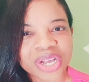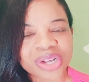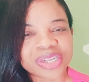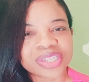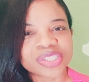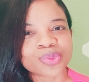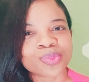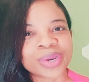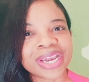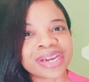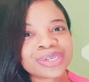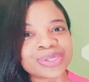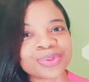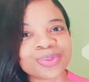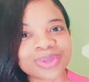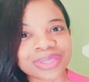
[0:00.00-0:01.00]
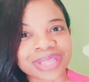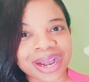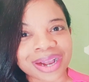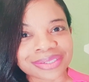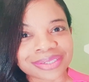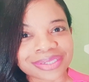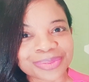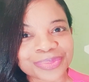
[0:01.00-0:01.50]
because when I do
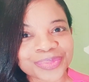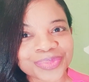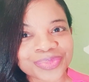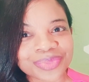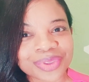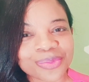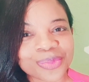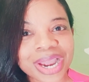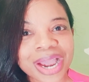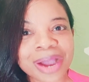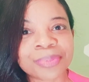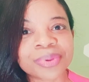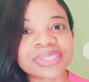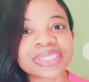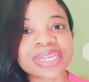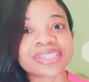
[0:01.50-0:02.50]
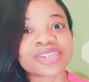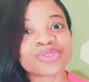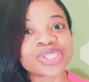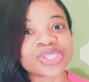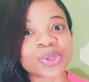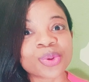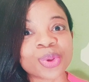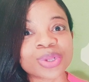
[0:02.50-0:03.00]
that, what happens as a
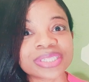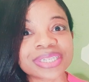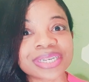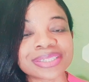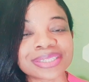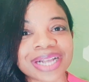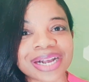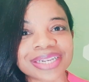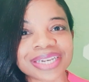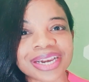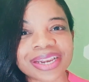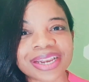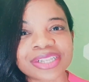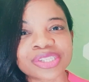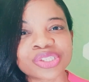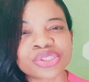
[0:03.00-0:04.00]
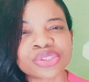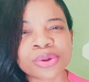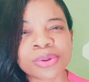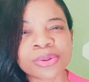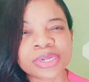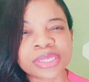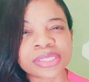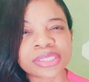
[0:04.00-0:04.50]
result is that I get
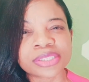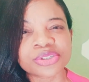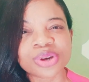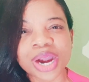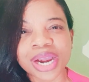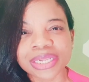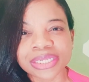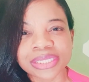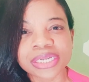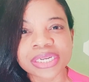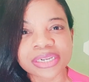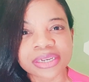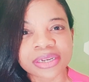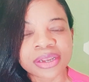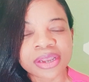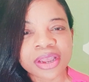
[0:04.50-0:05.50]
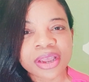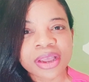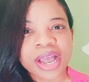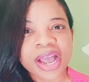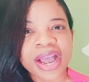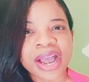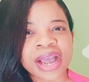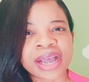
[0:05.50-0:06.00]
so distracted
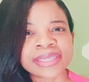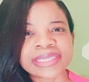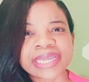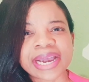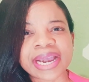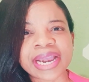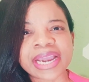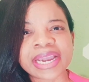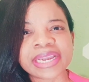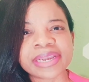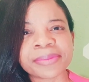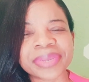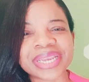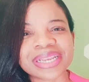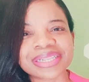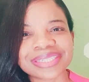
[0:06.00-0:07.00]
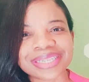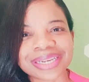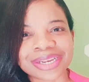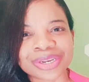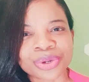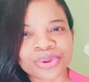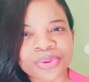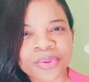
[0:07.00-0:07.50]
and I begin to
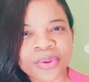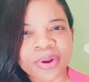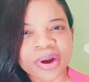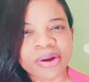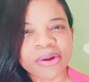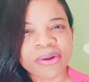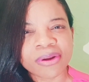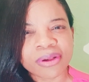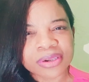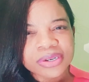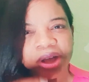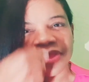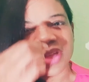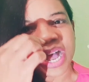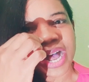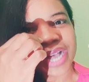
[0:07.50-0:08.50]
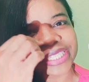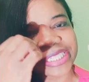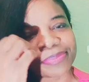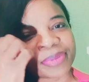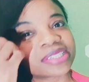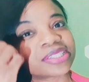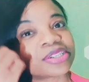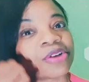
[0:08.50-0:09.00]
ignore all the other
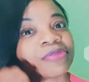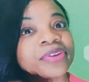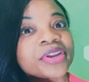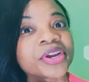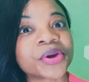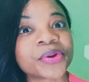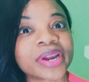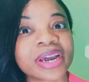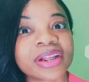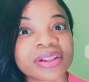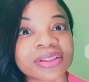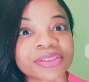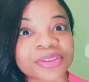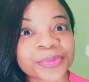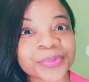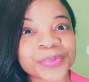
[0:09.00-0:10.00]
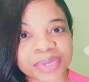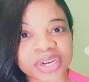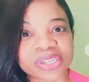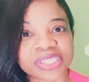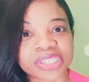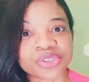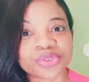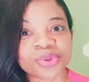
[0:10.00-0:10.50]
aspects of hair health,
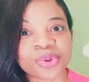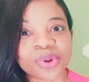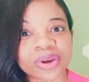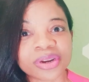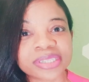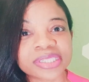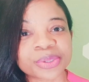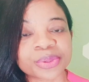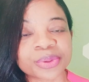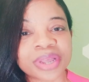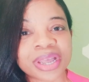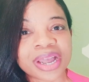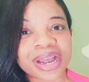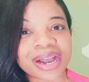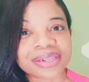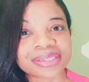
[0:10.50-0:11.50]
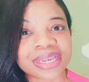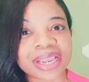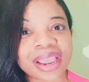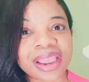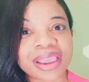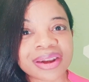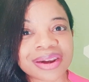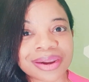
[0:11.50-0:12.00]
because in order to
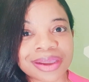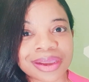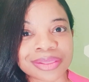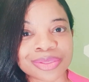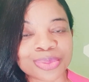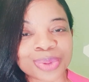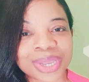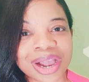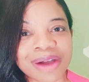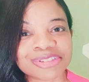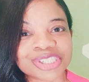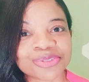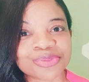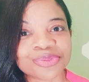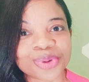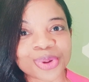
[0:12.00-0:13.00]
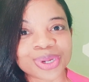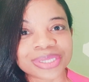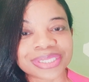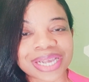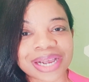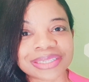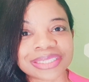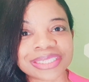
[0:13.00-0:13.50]
attain length, we have to
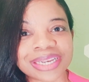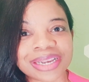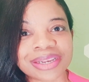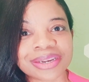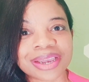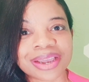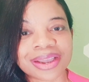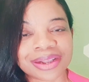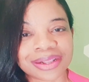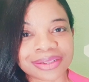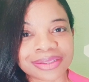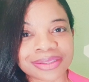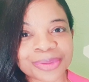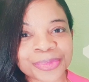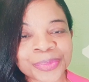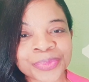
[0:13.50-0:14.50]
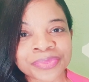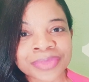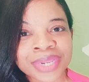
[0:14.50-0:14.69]
first attain health.